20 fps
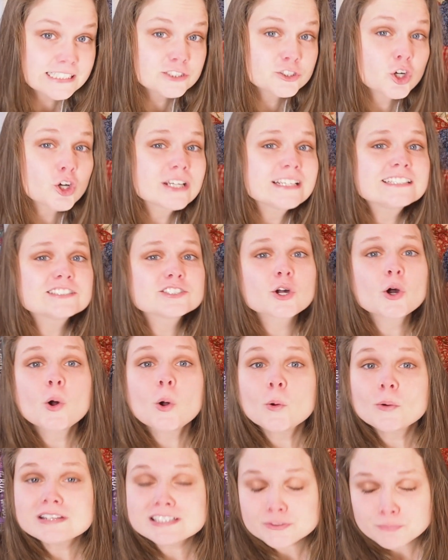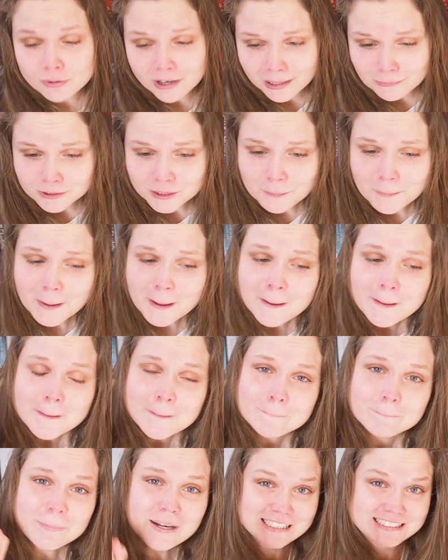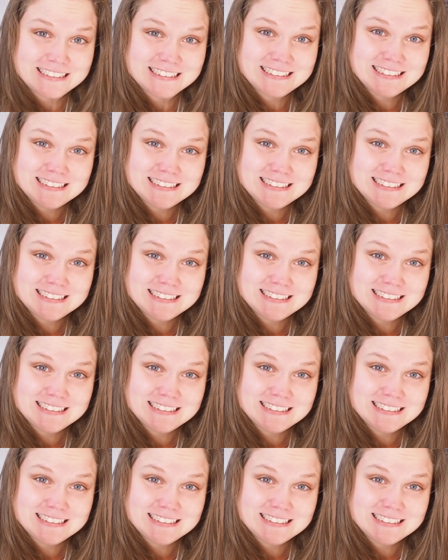and talking is always a problem, but